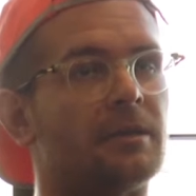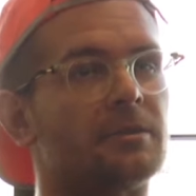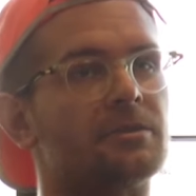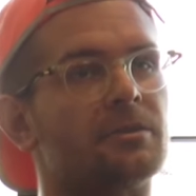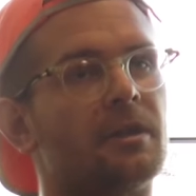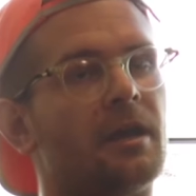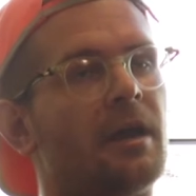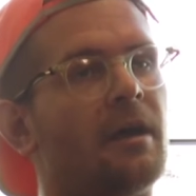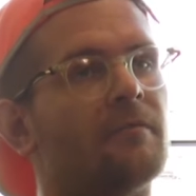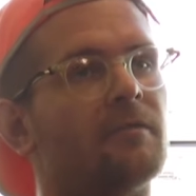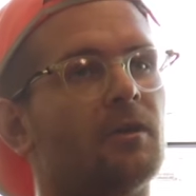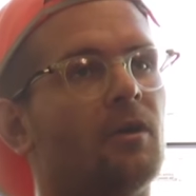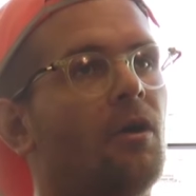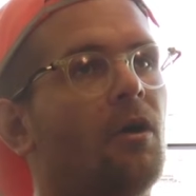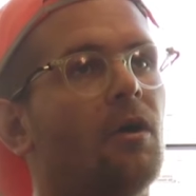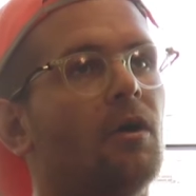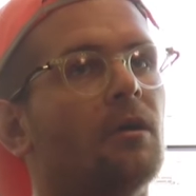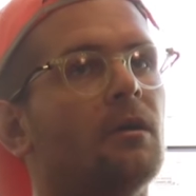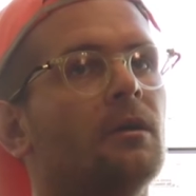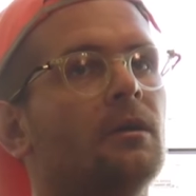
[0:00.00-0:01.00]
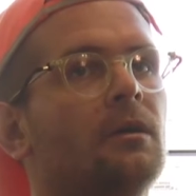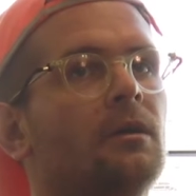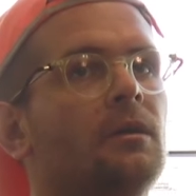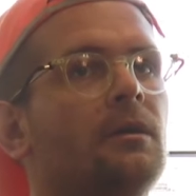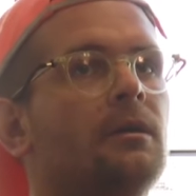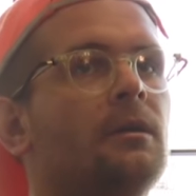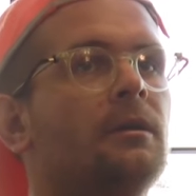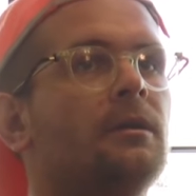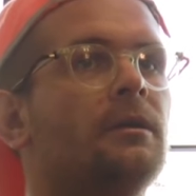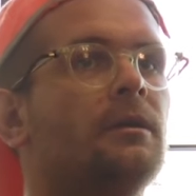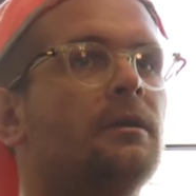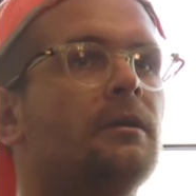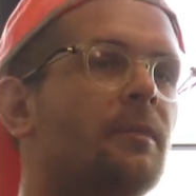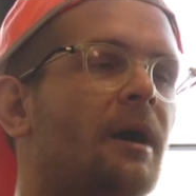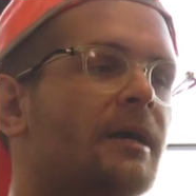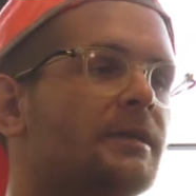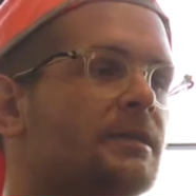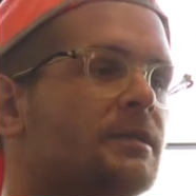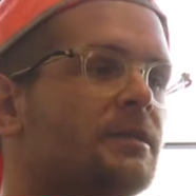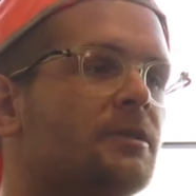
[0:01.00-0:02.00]
actually have at all.
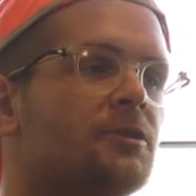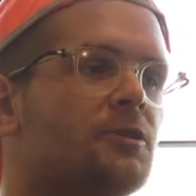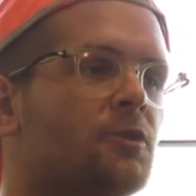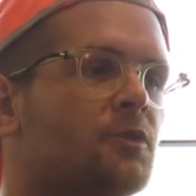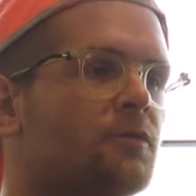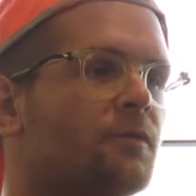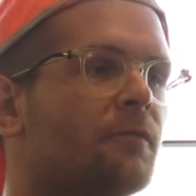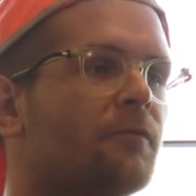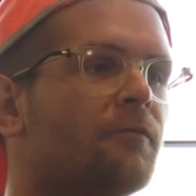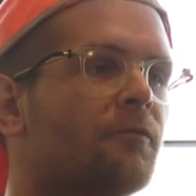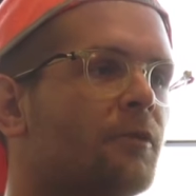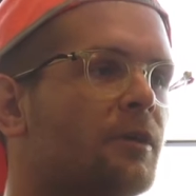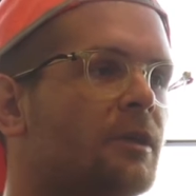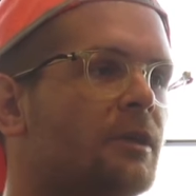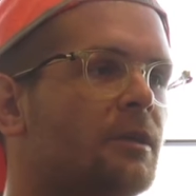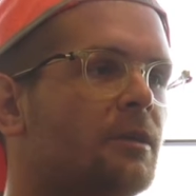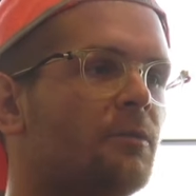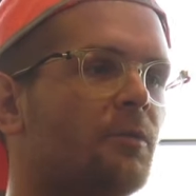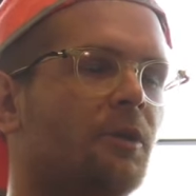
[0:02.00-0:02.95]
I need these shoes for free,